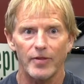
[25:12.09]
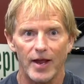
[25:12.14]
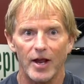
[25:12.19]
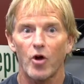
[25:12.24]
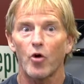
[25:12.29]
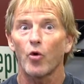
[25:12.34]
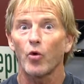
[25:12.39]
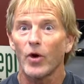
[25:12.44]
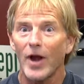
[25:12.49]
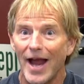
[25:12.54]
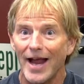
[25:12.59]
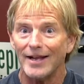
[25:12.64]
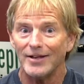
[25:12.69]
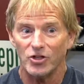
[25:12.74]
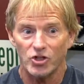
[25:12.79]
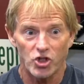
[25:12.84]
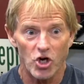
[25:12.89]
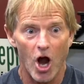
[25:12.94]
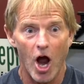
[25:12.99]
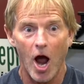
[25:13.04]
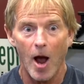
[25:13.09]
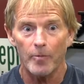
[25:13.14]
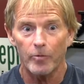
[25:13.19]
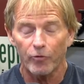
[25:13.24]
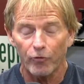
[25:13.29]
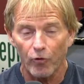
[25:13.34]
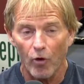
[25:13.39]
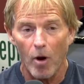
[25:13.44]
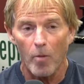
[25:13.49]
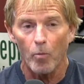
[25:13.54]
They create
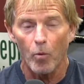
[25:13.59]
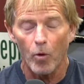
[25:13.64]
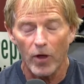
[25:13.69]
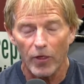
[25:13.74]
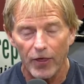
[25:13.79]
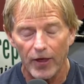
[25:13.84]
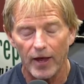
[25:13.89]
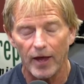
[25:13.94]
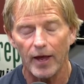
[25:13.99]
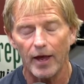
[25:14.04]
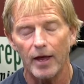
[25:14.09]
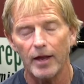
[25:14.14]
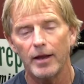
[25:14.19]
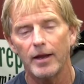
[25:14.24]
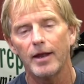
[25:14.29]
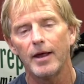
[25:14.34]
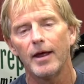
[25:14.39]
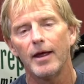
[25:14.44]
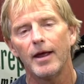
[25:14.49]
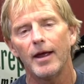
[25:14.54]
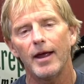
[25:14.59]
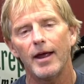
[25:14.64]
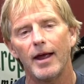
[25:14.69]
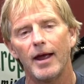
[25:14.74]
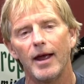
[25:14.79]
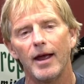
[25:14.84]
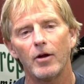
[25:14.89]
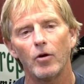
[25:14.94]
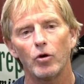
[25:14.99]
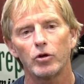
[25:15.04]
jobs from within,
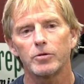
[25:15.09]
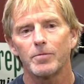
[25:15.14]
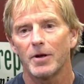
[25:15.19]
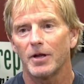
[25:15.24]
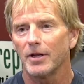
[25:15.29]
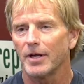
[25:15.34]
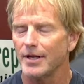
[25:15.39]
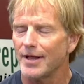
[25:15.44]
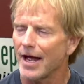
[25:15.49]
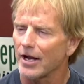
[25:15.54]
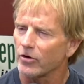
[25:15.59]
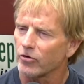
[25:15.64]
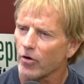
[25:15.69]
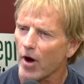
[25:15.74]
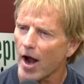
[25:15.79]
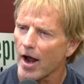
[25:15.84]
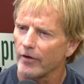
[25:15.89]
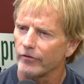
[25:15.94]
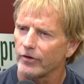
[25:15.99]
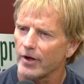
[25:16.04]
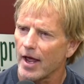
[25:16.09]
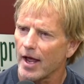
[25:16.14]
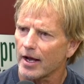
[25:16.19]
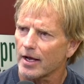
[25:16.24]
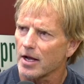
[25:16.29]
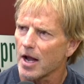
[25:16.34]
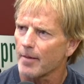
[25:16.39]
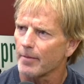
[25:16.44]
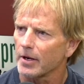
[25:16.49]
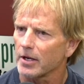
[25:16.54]
and ultimately that drives
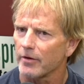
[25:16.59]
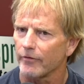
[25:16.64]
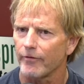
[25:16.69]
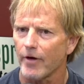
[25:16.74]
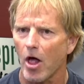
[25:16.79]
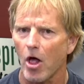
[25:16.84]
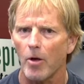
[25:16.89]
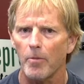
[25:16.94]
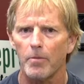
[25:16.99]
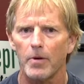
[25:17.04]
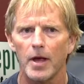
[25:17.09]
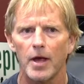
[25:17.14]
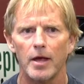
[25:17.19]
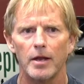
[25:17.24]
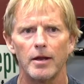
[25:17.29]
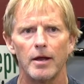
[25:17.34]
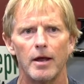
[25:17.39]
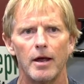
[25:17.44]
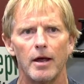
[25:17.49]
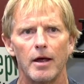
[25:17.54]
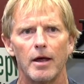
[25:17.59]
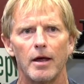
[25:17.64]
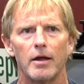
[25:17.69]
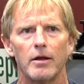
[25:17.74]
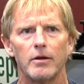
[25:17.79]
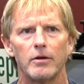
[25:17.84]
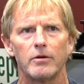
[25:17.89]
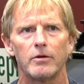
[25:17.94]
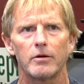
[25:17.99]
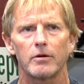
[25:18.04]
economic development,
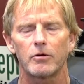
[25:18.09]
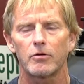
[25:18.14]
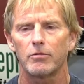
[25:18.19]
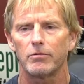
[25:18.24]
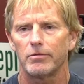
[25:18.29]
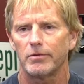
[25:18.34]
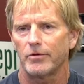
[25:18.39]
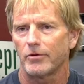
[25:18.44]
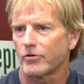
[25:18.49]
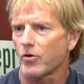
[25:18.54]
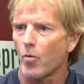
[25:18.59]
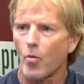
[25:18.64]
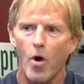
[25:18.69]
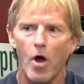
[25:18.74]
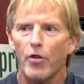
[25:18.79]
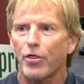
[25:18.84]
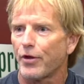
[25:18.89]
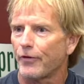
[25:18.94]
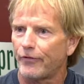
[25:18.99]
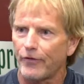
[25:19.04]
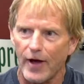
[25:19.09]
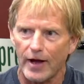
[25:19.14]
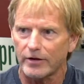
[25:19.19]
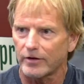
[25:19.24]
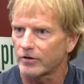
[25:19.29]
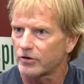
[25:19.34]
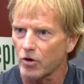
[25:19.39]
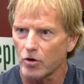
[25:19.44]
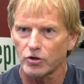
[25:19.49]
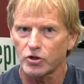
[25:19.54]
and there's a wealth effect
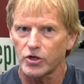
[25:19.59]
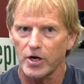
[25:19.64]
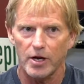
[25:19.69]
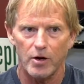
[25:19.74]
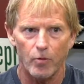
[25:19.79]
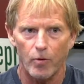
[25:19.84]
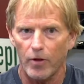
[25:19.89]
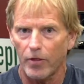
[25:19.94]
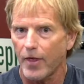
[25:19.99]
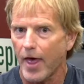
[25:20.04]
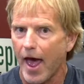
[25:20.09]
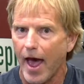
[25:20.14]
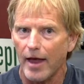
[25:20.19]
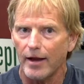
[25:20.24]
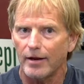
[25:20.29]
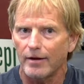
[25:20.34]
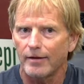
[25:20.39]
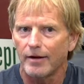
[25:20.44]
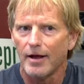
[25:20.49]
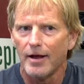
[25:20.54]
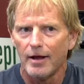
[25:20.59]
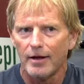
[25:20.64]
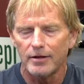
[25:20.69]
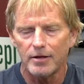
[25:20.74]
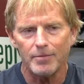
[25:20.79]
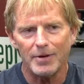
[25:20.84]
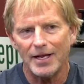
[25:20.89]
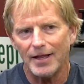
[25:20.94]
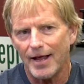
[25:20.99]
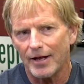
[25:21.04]
associated with that. And
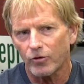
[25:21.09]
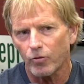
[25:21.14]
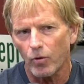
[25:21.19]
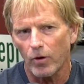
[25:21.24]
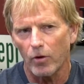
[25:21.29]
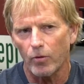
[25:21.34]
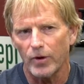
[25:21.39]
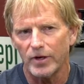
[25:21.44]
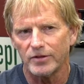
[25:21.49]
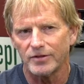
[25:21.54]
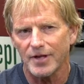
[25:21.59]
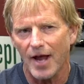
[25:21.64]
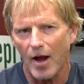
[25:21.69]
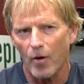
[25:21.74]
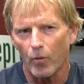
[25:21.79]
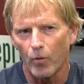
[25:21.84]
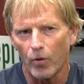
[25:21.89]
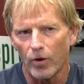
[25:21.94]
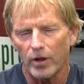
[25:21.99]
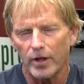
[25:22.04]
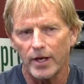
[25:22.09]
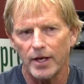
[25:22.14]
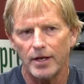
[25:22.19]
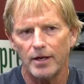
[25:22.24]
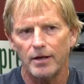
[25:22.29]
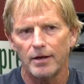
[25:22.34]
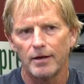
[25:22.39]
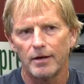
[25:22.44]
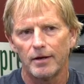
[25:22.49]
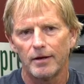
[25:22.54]
to me, that's one of the reasons I
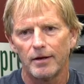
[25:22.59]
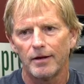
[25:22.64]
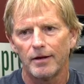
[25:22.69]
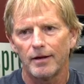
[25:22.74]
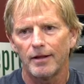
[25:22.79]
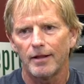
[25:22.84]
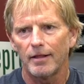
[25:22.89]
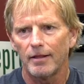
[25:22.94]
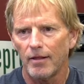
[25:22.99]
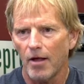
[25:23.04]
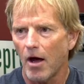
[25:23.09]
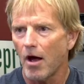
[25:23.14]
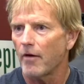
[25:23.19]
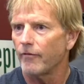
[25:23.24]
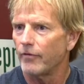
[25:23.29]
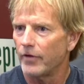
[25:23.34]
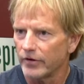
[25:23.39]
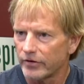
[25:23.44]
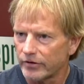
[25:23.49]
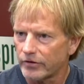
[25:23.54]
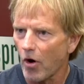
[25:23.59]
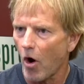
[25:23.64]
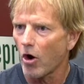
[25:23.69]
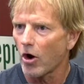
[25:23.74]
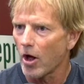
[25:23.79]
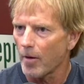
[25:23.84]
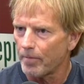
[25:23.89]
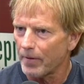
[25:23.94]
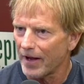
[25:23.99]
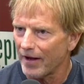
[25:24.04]
really love the
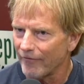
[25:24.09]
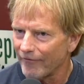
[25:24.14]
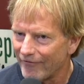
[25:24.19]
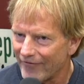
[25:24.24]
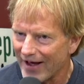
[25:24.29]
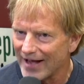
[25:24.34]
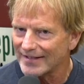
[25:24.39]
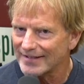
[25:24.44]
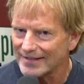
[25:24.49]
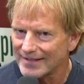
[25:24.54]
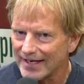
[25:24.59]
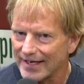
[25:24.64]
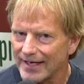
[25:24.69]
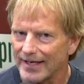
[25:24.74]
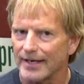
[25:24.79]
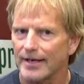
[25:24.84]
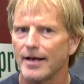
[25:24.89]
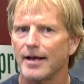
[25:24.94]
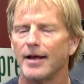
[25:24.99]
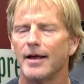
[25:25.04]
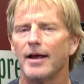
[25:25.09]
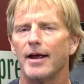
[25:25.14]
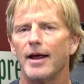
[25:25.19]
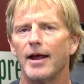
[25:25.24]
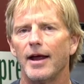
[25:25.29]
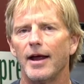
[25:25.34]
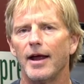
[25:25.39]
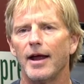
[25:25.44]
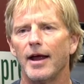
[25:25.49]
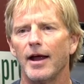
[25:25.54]
startup investing
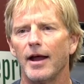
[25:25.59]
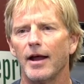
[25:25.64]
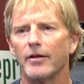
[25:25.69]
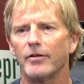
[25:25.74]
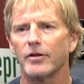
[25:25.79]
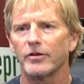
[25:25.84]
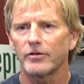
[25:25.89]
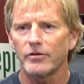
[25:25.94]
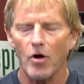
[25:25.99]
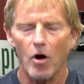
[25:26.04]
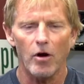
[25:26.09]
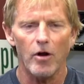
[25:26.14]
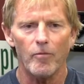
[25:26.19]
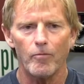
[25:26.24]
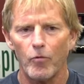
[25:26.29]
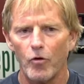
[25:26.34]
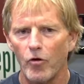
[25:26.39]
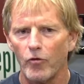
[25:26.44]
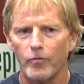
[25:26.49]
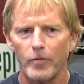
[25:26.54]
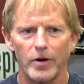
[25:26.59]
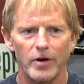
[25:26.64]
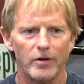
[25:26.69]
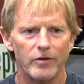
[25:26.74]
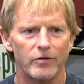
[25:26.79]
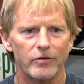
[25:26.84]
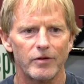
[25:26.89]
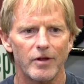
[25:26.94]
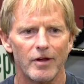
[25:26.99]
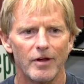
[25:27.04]
and the startup movement
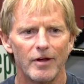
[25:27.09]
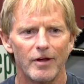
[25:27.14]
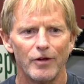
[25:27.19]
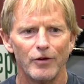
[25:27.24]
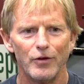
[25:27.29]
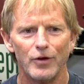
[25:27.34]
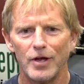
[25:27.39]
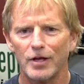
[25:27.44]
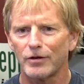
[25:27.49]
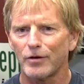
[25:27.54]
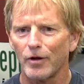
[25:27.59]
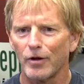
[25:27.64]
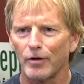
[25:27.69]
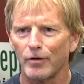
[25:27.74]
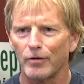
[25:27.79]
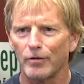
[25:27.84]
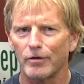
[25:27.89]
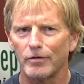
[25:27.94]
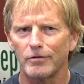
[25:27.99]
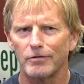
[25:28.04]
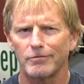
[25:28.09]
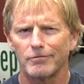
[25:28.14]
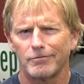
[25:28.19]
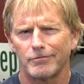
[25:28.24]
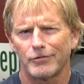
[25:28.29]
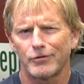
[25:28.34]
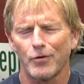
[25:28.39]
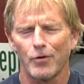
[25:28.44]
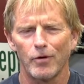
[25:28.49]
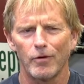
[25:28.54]
is you get to
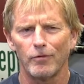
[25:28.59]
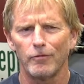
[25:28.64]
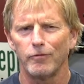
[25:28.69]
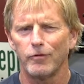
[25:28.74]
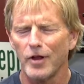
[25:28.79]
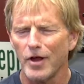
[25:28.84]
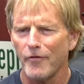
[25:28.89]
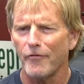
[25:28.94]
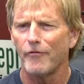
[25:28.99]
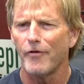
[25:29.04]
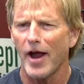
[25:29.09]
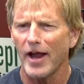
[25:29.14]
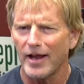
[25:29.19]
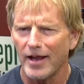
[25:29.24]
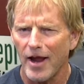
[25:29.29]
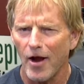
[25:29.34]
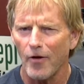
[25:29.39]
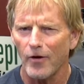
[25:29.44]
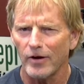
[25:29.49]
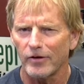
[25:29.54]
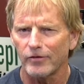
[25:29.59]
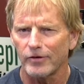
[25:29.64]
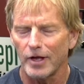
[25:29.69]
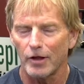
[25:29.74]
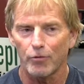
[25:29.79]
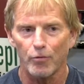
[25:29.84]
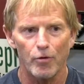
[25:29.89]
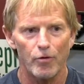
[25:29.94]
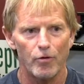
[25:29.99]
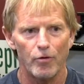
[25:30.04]
sort of live vicariously
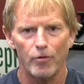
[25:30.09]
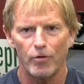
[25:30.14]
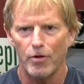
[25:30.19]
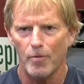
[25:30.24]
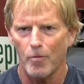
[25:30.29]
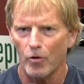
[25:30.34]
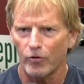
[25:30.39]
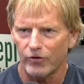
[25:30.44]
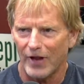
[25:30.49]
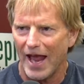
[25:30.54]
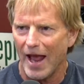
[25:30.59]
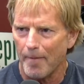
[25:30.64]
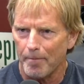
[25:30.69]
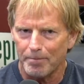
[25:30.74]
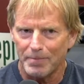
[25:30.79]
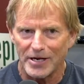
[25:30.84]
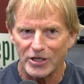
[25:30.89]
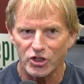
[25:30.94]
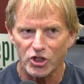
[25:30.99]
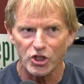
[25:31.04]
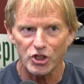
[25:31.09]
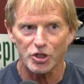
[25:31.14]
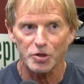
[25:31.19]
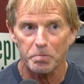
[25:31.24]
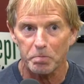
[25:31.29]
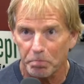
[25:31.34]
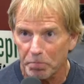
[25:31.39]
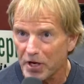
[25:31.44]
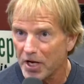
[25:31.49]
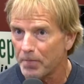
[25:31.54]
through the most ambitious
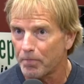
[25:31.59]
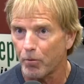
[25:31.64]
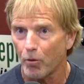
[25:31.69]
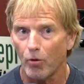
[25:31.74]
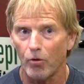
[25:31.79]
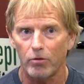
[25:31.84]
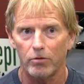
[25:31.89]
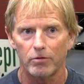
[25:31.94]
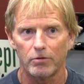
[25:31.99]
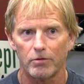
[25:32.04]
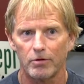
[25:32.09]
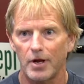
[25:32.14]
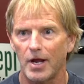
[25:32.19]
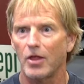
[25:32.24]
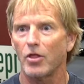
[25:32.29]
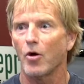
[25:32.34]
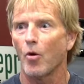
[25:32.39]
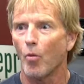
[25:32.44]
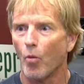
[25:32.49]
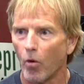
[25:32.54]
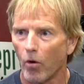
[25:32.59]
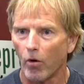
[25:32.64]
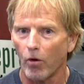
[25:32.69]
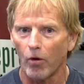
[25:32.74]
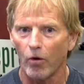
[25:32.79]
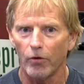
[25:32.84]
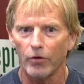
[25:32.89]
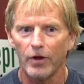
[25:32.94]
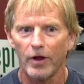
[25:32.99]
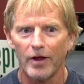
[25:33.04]
people in the
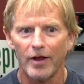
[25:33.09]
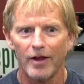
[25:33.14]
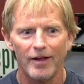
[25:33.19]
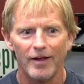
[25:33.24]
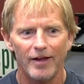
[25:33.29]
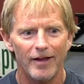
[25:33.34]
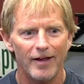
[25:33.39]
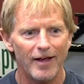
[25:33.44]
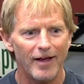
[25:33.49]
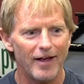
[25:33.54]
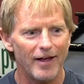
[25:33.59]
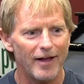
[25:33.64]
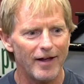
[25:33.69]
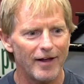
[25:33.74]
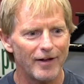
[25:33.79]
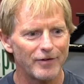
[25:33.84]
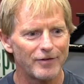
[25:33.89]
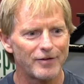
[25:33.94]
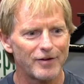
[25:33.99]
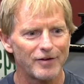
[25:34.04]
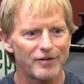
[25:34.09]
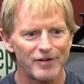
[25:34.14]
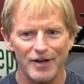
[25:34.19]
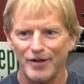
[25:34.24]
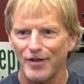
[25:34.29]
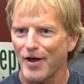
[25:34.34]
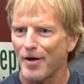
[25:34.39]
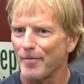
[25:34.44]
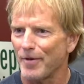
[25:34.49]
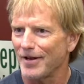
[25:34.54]
world. And to
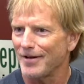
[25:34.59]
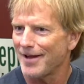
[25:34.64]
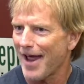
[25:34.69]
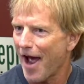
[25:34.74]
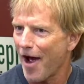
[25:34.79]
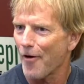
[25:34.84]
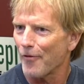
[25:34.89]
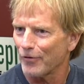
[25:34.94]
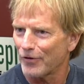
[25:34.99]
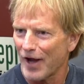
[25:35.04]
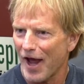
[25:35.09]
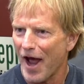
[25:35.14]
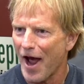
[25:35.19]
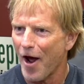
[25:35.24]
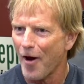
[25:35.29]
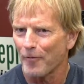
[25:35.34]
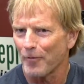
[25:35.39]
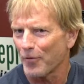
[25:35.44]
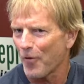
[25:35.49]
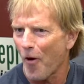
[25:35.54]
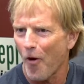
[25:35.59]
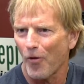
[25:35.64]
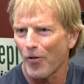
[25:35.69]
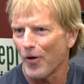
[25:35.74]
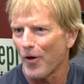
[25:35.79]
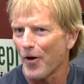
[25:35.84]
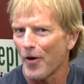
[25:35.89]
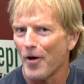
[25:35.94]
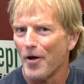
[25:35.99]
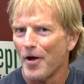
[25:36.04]
see them in downtown with all
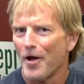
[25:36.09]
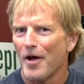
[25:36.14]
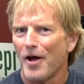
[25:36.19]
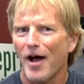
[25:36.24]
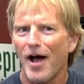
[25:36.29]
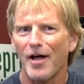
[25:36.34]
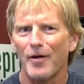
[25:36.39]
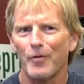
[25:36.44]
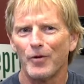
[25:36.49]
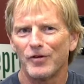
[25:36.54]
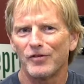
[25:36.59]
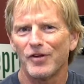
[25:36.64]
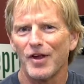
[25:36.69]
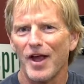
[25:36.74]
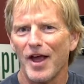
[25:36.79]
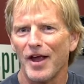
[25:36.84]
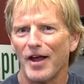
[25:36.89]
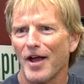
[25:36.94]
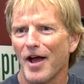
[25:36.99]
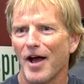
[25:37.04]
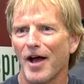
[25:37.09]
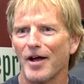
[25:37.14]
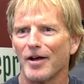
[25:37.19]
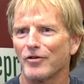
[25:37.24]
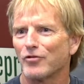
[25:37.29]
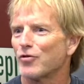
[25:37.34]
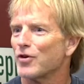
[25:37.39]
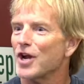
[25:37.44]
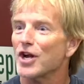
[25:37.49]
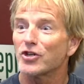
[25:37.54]
the, I would say, uh,
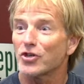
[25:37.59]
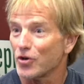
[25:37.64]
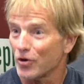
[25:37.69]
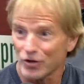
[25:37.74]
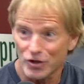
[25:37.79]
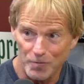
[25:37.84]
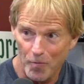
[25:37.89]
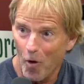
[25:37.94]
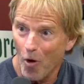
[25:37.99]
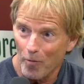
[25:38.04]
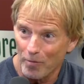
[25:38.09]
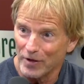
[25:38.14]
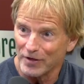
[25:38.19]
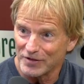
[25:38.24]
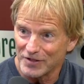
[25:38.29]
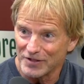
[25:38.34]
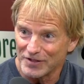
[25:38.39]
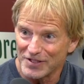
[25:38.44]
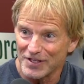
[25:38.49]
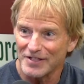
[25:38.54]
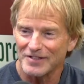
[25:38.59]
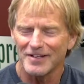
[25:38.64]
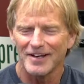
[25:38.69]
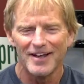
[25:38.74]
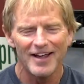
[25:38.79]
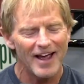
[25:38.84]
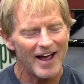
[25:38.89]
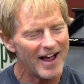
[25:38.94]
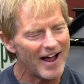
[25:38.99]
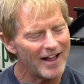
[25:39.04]
traditional small businesses,
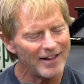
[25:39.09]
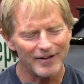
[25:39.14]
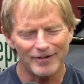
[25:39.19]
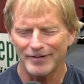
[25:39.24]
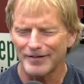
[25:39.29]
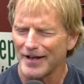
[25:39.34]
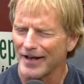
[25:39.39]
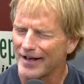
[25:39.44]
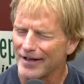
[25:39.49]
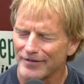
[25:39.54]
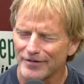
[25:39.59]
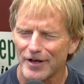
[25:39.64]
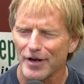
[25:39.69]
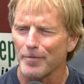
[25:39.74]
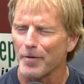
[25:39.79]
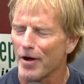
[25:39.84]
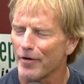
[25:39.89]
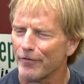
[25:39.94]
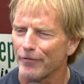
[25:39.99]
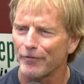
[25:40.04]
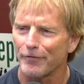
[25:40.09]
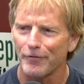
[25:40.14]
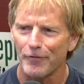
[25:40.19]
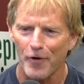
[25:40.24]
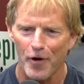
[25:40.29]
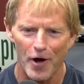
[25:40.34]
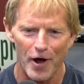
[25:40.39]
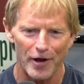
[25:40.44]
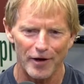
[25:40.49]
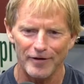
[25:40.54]
I just think it's going to be a
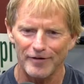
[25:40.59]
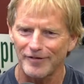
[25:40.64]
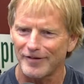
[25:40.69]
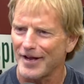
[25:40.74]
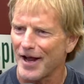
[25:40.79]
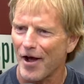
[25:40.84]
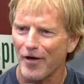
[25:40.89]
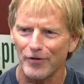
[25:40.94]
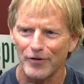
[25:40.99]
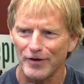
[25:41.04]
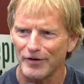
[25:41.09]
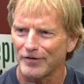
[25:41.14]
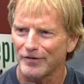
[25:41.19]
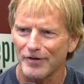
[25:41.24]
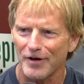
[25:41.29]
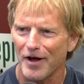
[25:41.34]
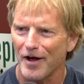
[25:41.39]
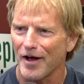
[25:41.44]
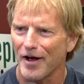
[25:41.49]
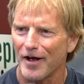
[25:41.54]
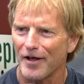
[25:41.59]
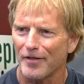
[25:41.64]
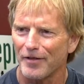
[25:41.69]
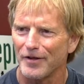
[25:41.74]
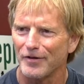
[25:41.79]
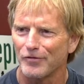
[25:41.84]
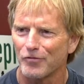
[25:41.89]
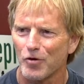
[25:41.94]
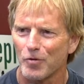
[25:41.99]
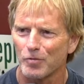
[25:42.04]
fun, see how these uh,
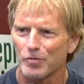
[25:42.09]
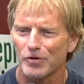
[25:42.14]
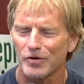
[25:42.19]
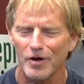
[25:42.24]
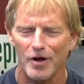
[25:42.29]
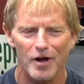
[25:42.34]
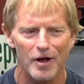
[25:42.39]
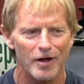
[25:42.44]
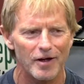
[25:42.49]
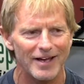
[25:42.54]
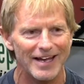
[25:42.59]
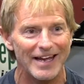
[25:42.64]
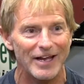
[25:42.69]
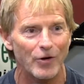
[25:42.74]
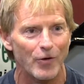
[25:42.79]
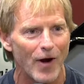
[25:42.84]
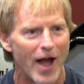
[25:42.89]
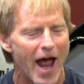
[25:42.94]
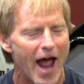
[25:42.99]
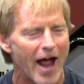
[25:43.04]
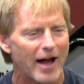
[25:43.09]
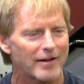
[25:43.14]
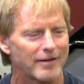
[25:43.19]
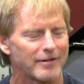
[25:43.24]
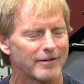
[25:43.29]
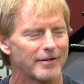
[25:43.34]
these groups uh, interact.